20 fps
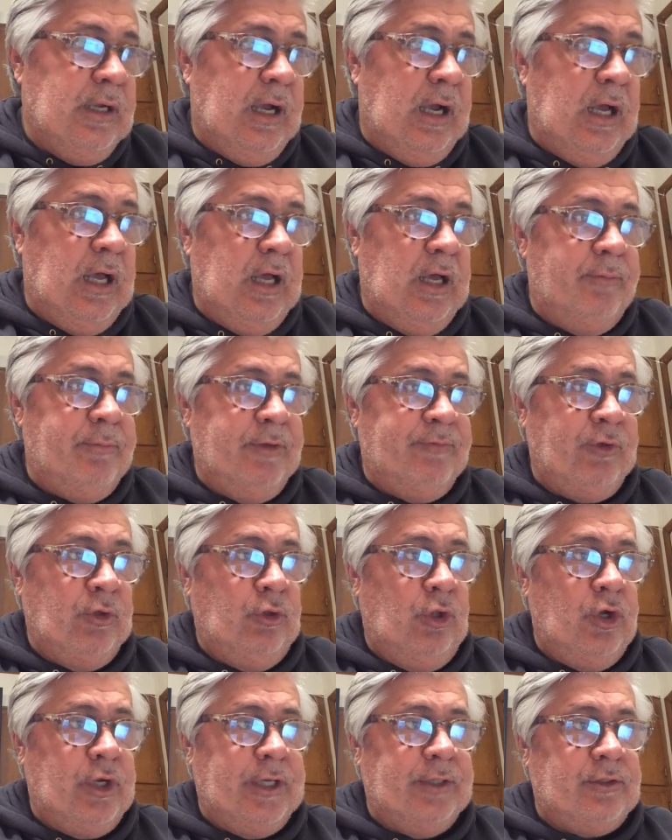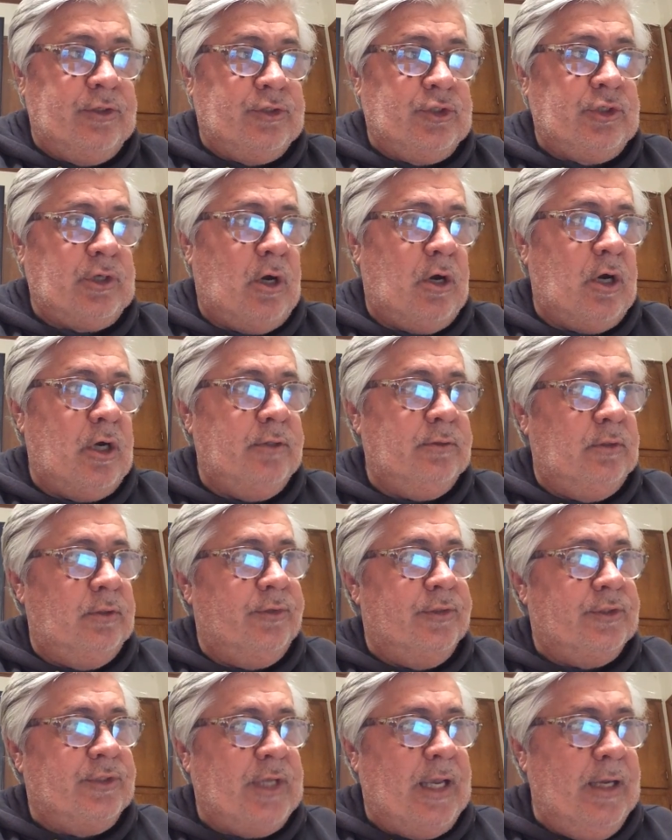If you look at the chart or
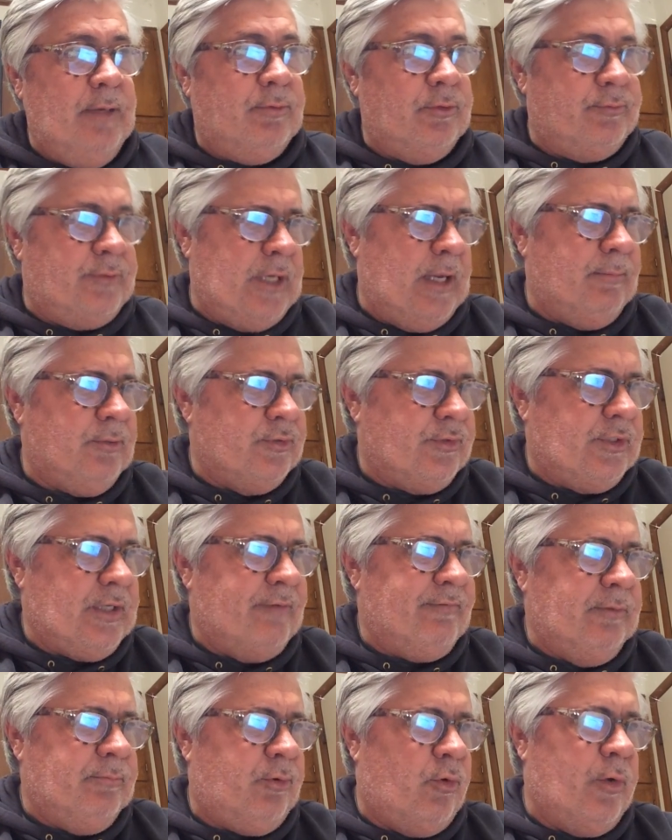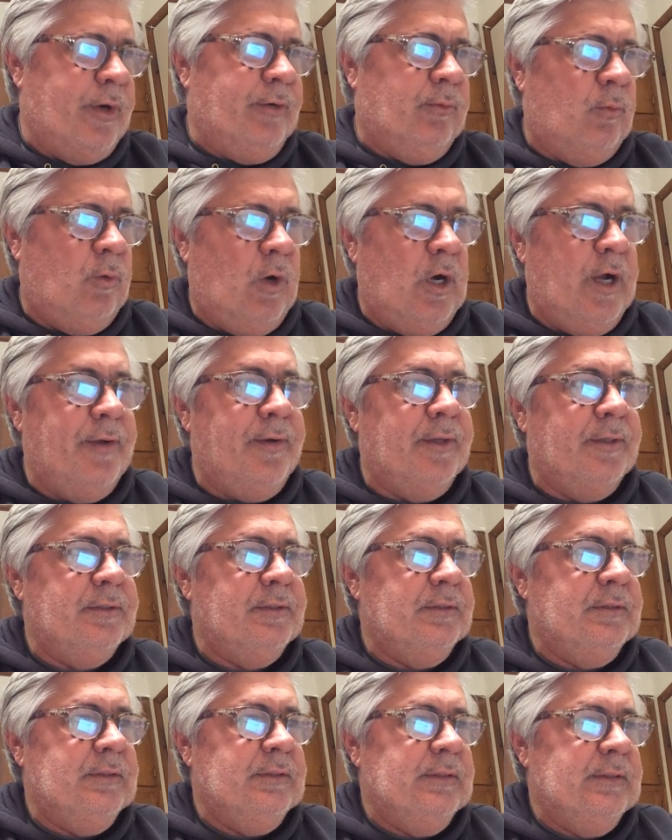the table
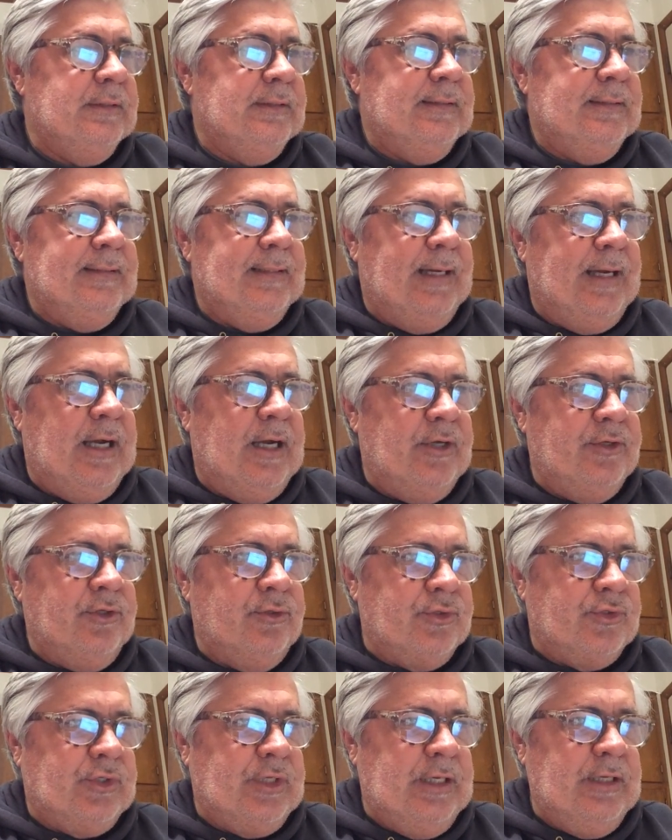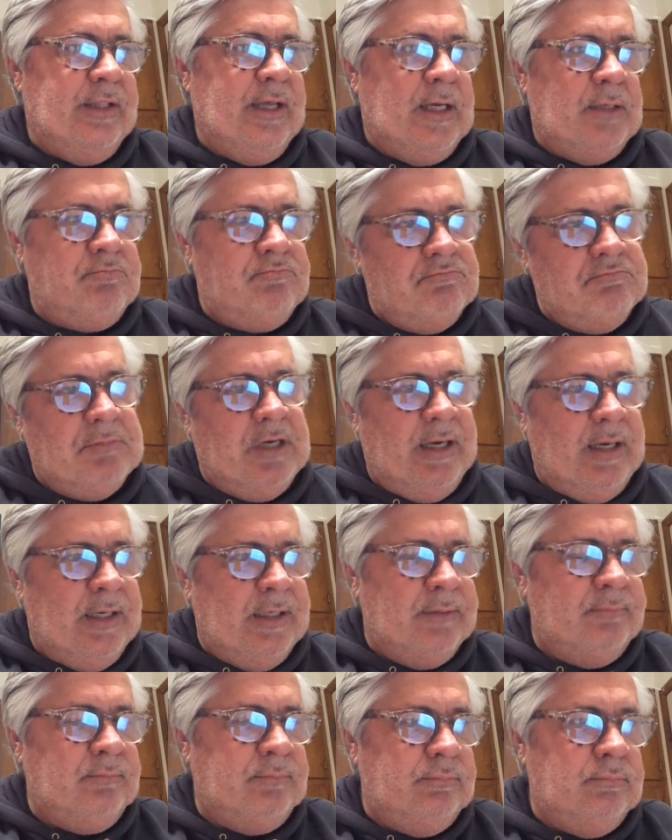7.1, you'll see that
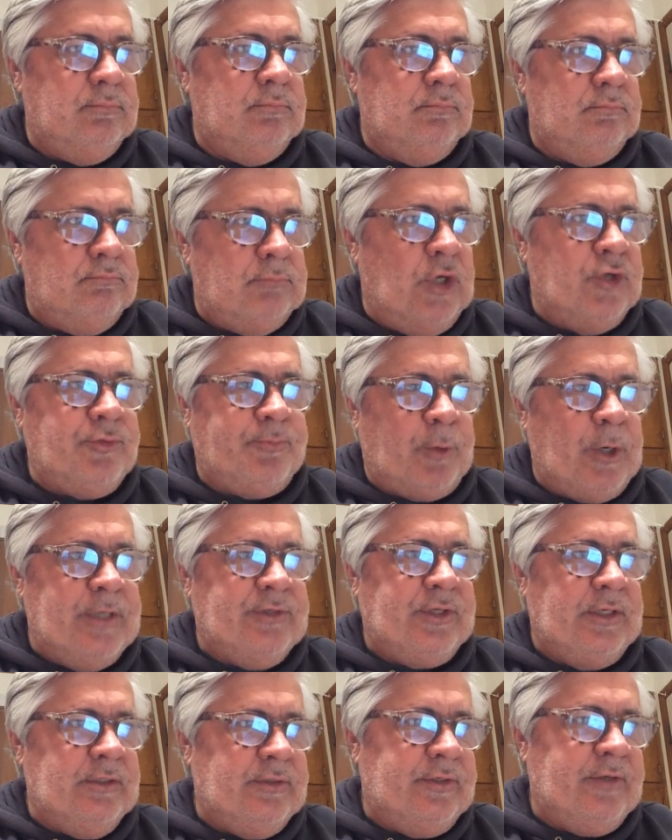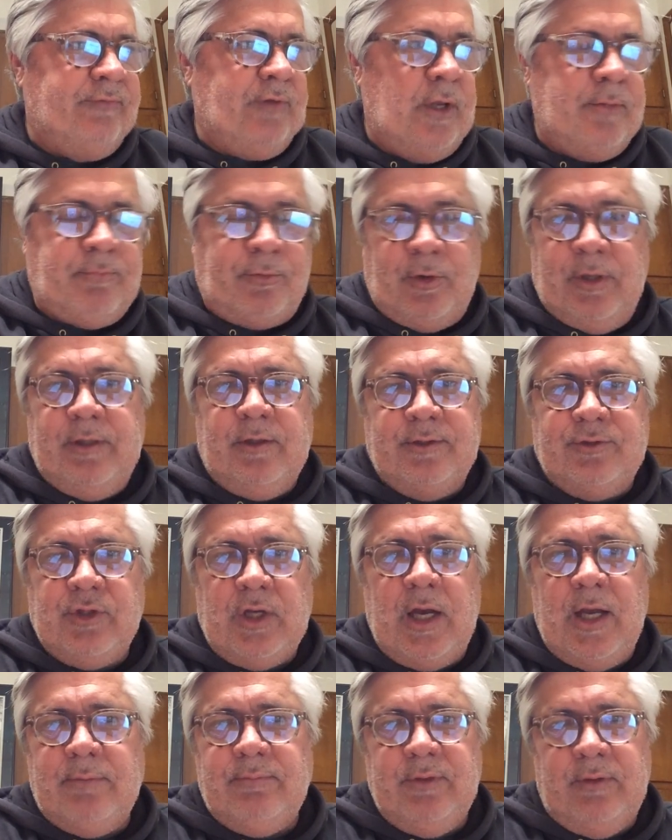most presidents have done a pretty good
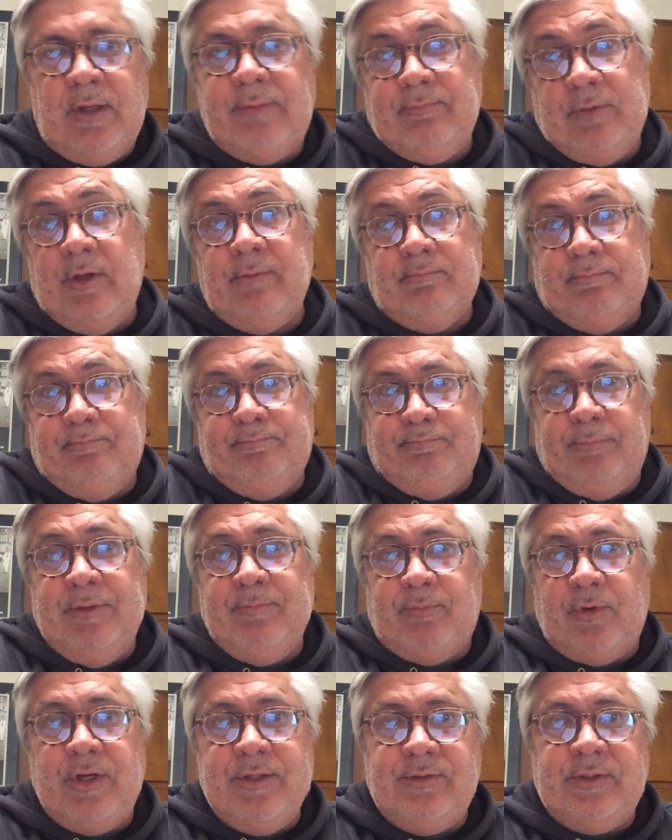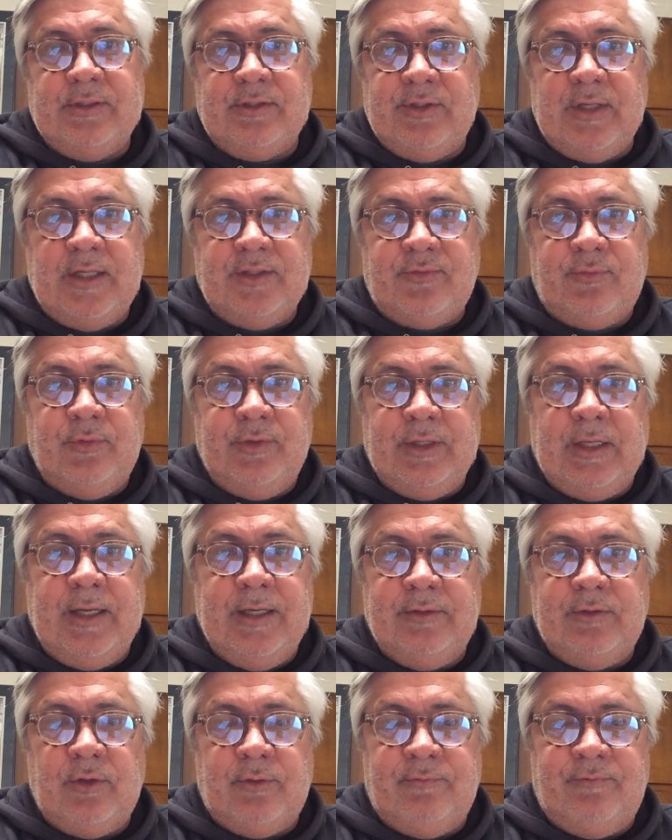job, been pretty successful in
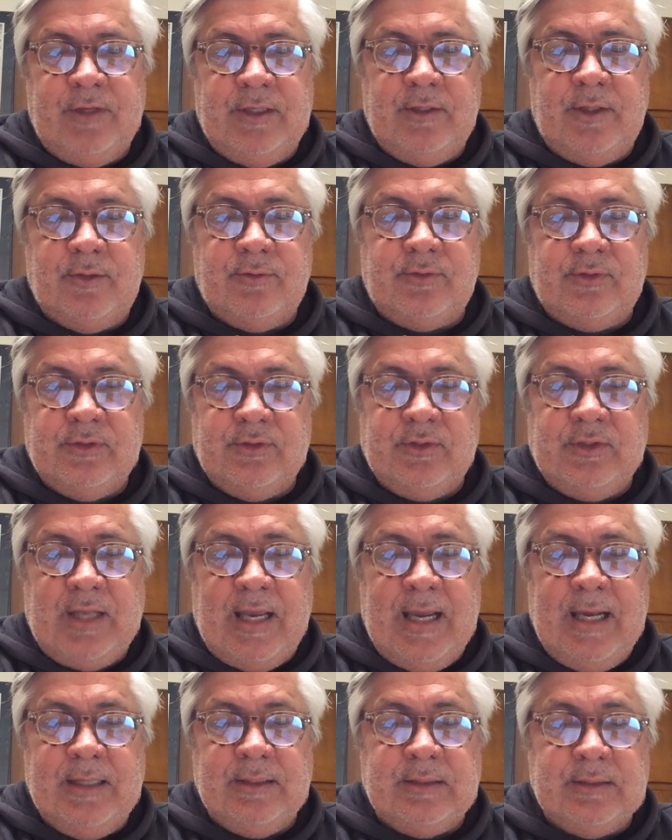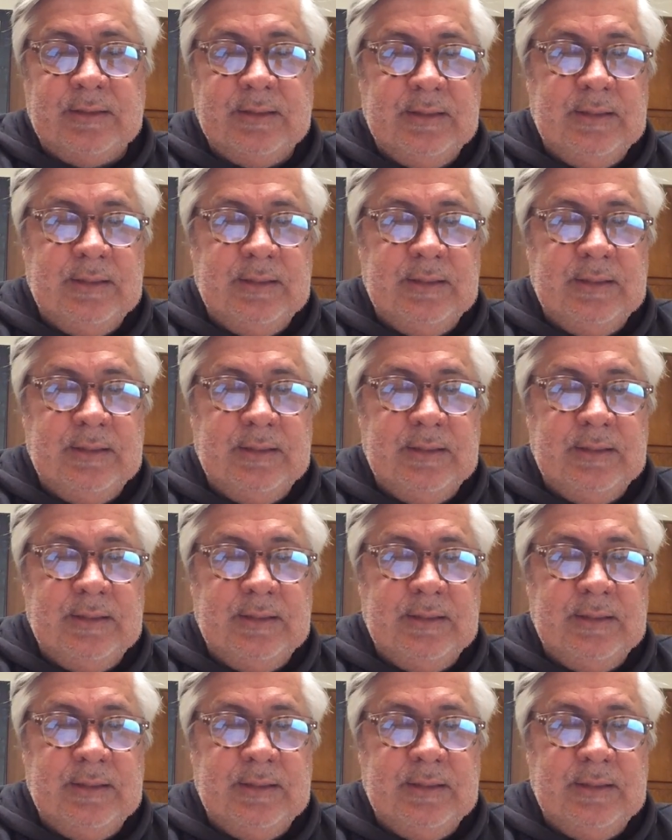getting their vetoes sustained.